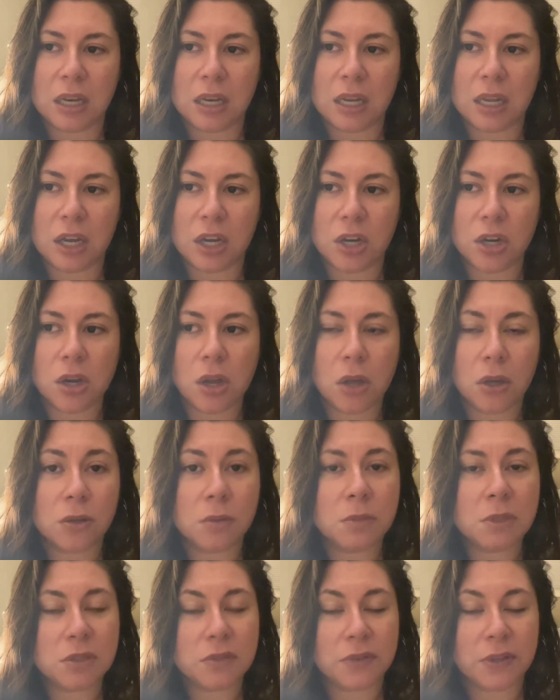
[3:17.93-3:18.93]
Her
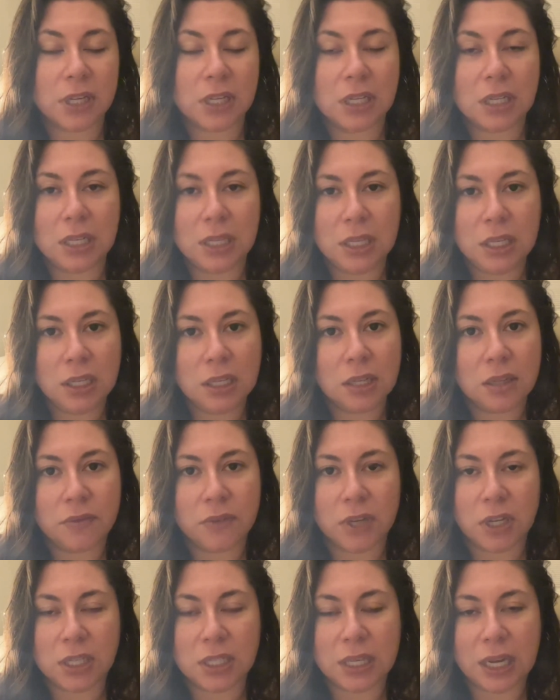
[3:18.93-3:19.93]
home is very neat and
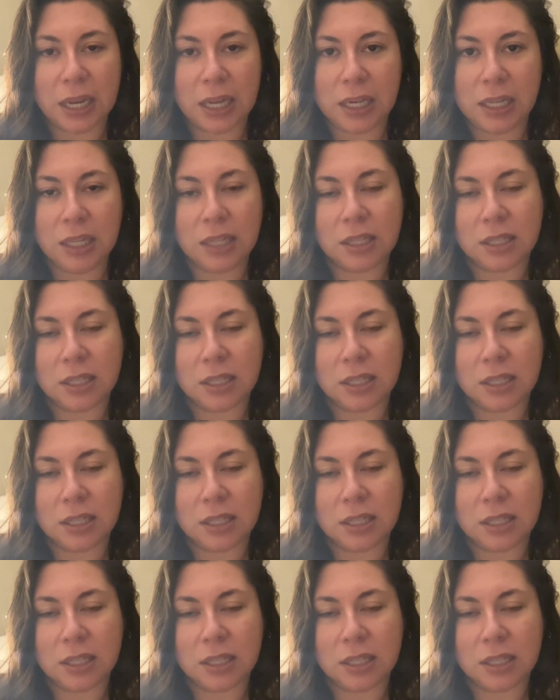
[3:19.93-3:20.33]
very tidy.